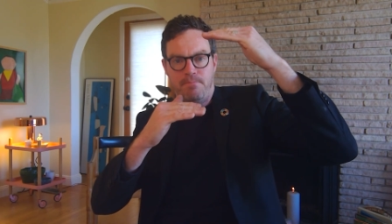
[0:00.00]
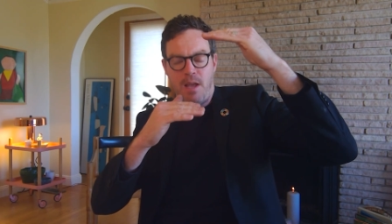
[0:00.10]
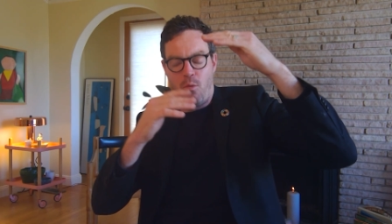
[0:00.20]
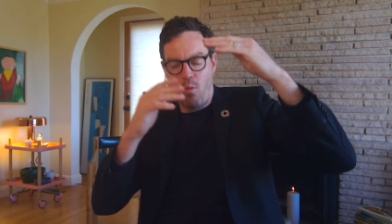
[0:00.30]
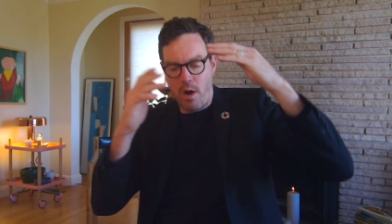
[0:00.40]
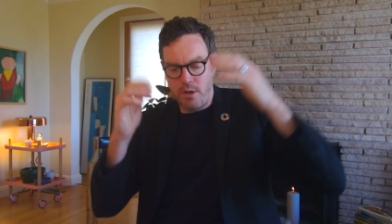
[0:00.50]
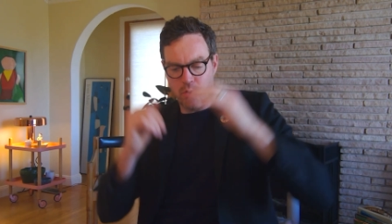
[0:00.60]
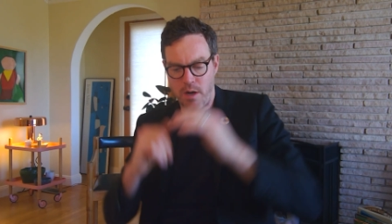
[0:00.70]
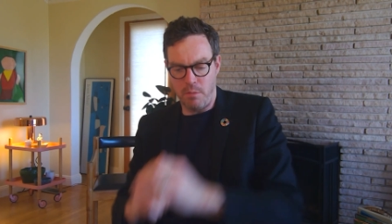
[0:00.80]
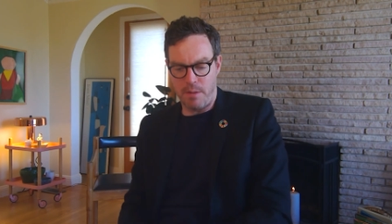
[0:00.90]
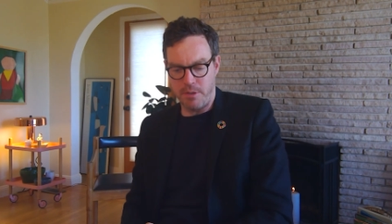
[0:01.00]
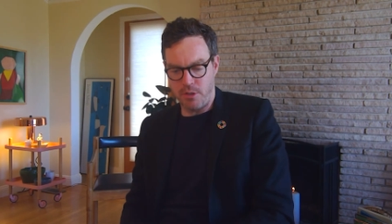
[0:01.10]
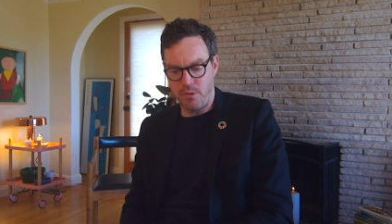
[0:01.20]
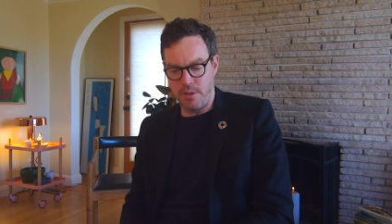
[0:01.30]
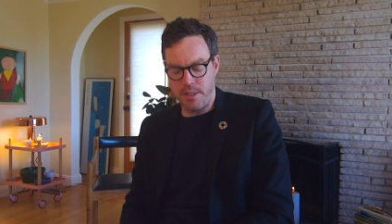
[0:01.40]
Now, what incredible
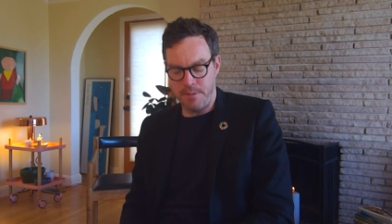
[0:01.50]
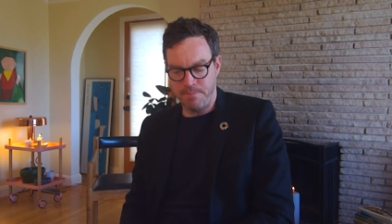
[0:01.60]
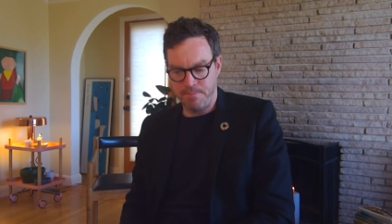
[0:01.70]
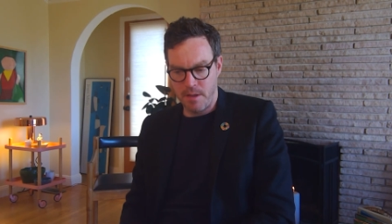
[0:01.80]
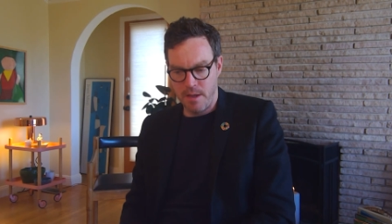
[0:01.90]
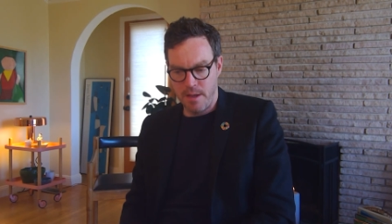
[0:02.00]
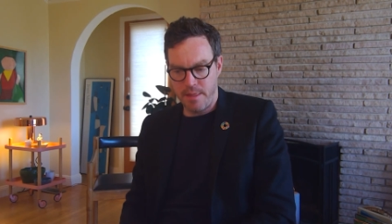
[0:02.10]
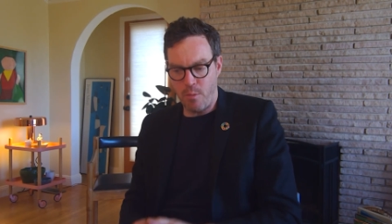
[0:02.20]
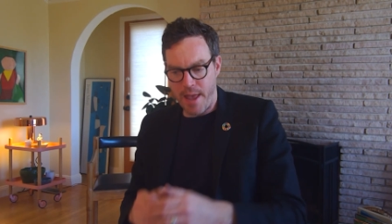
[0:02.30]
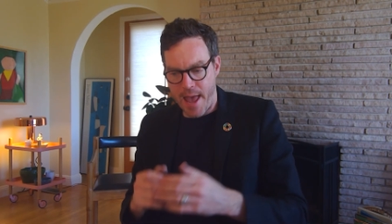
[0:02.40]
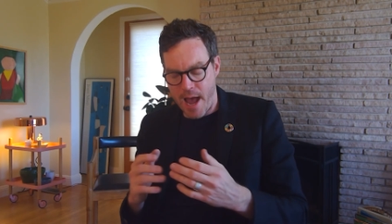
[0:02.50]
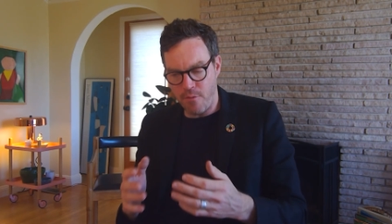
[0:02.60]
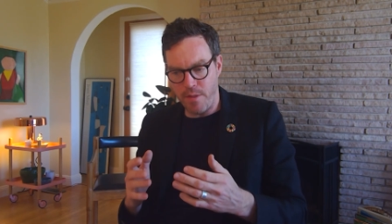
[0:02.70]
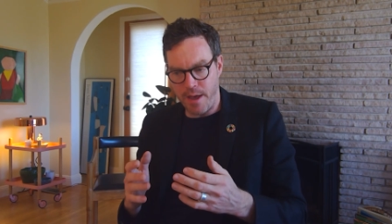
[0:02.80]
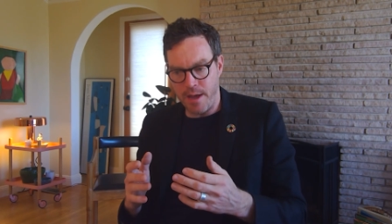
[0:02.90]
opportunity that we have
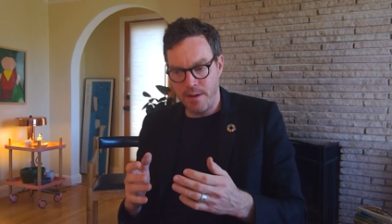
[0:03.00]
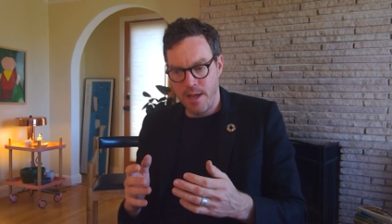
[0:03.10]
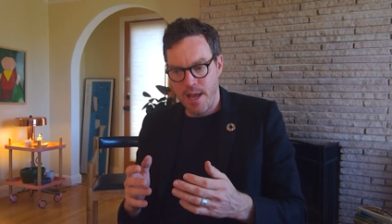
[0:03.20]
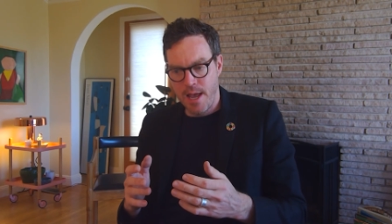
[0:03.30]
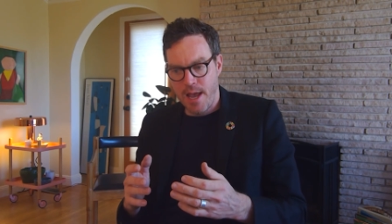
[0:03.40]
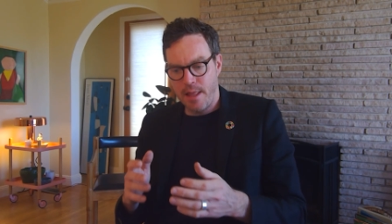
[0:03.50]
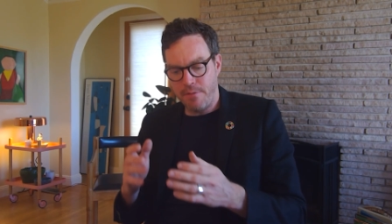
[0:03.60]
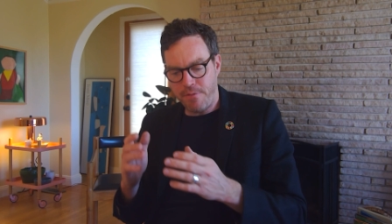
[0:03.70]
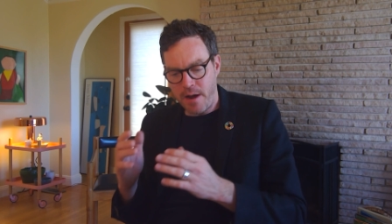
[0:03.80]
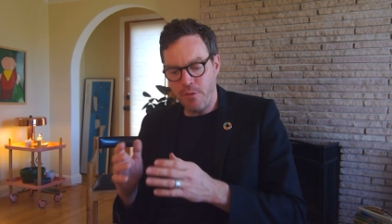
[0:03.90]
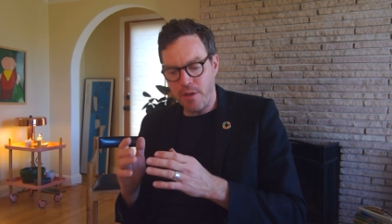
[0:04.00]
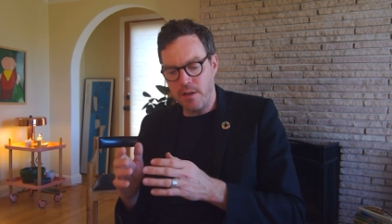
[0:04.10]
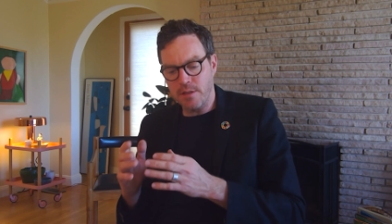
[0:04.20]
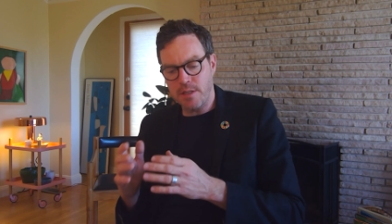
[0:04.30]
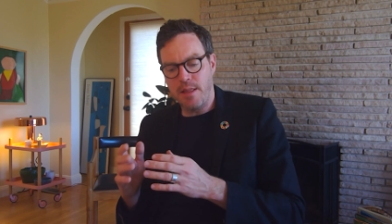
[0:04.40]
with that. And the final thing
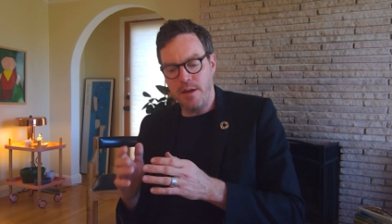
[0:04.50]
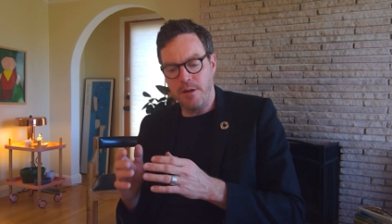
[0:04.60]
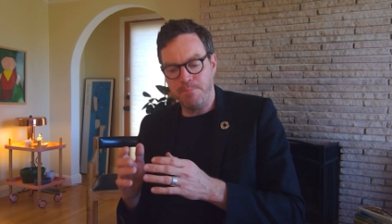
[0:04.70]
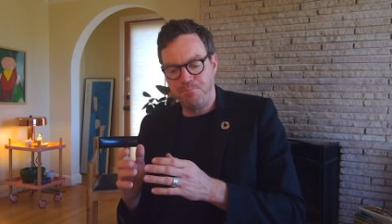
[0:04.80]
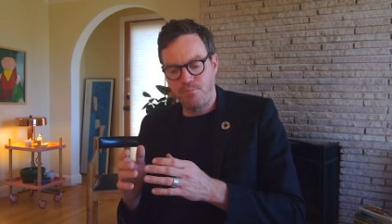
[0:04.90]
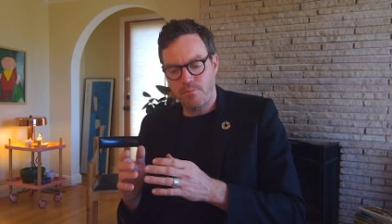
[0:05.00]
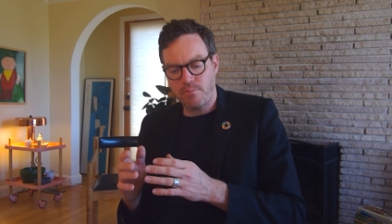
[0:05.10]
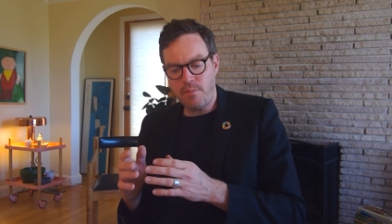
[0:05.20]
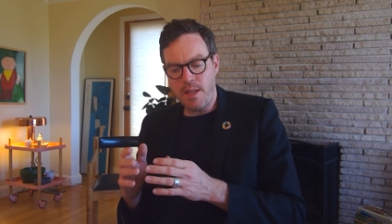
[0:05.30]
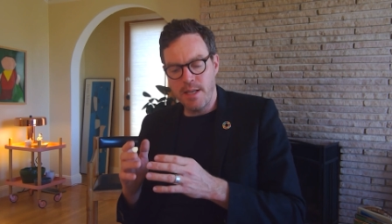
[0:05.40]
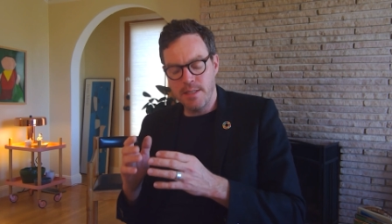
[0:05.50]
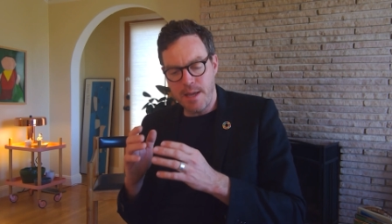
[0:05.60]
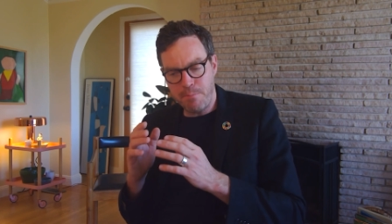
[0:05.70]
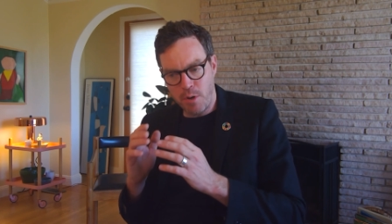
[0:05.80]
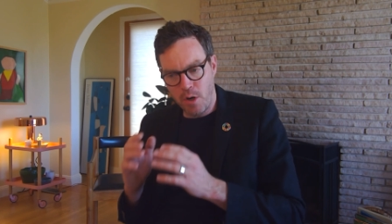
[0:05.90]
I'll say there is
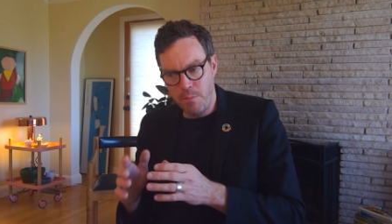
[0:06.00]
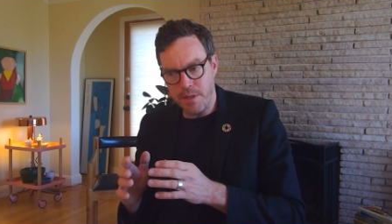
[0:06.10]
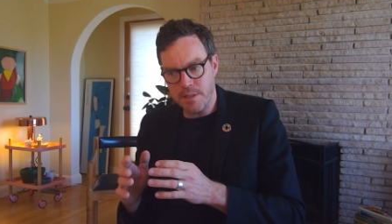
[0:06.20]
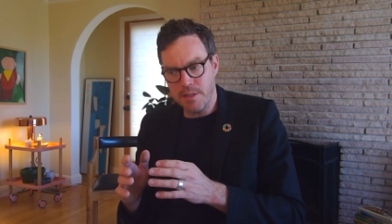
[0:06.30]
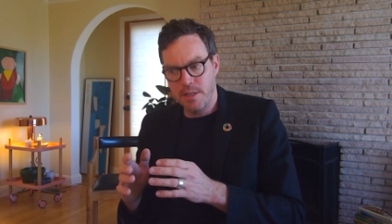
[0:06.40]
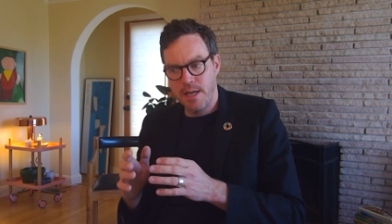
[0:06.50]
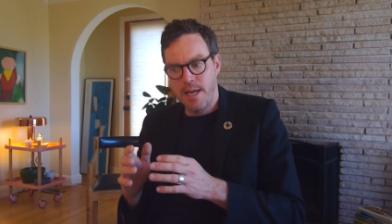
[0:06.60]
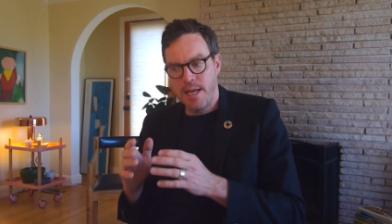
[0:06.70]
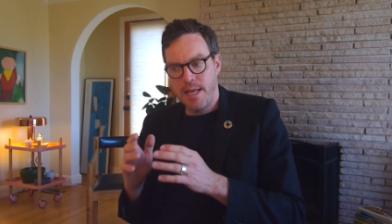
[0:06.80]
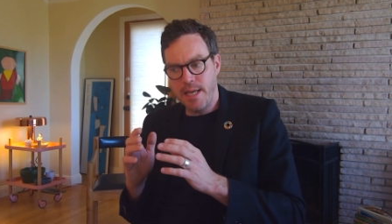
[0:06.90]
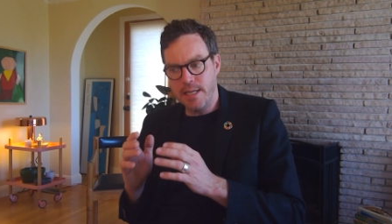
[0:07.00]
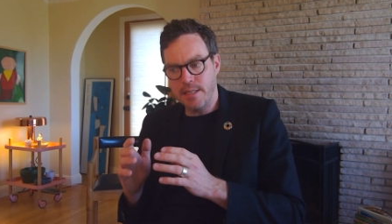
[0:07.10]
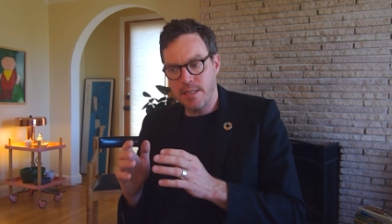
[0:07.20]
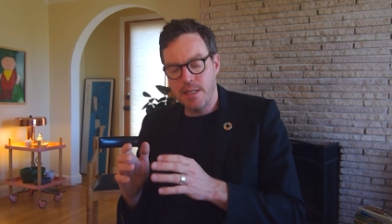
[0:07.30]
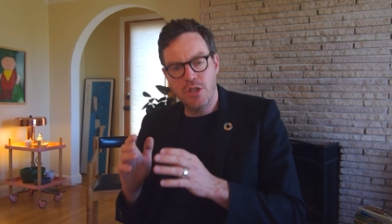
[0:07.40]
that purpose
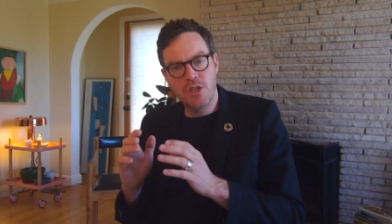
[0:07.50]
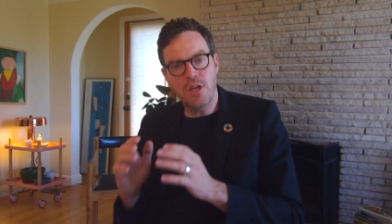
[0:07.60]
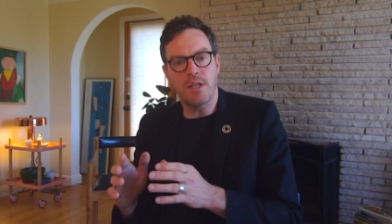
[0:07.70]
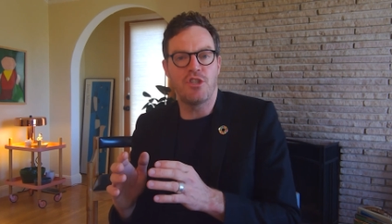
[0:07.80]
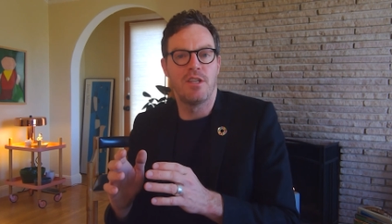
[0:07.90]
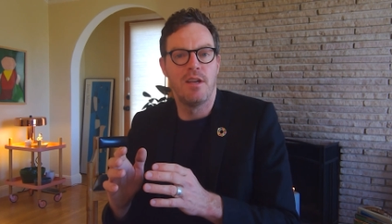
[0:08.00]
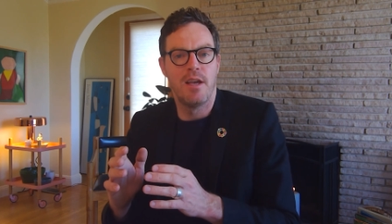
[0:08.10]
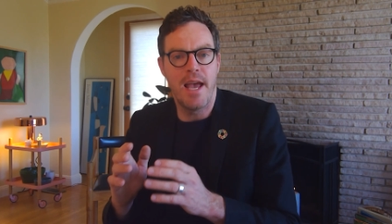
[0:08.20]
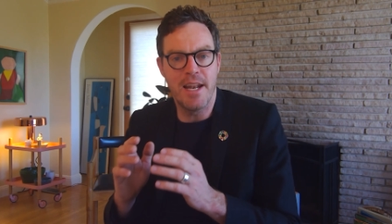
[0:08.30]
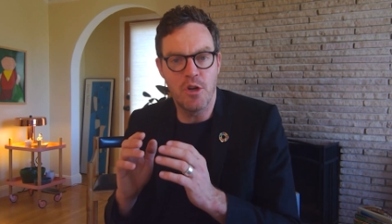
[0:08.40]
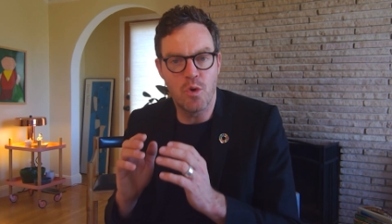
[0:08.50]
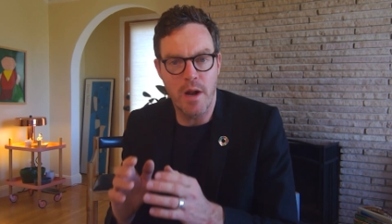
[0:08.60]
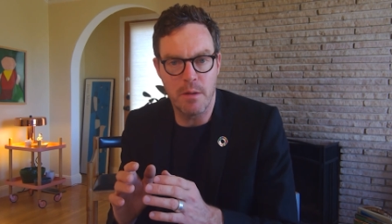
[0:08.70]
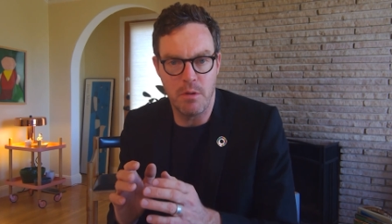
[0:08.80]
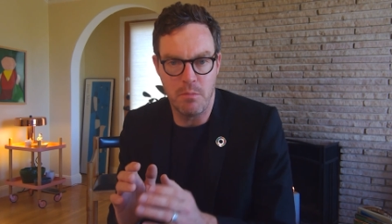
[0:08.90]
is such an
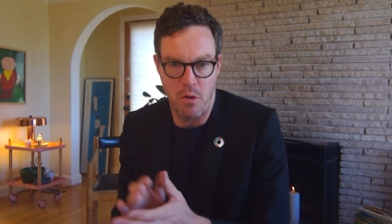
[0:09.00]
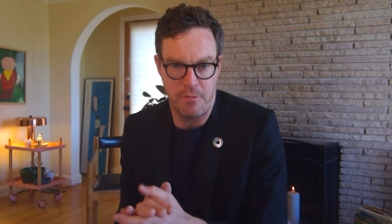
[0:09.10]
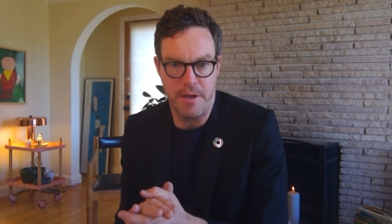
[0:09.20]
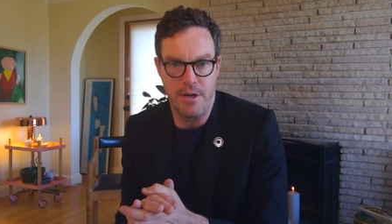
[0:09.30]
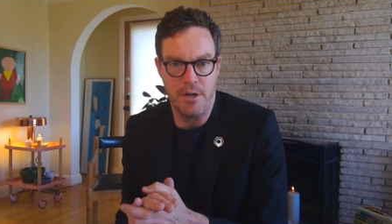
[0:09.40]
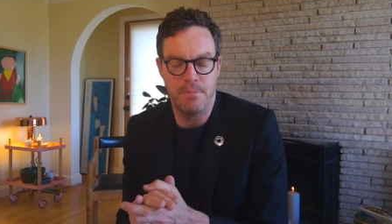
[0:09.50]
incredible motivator.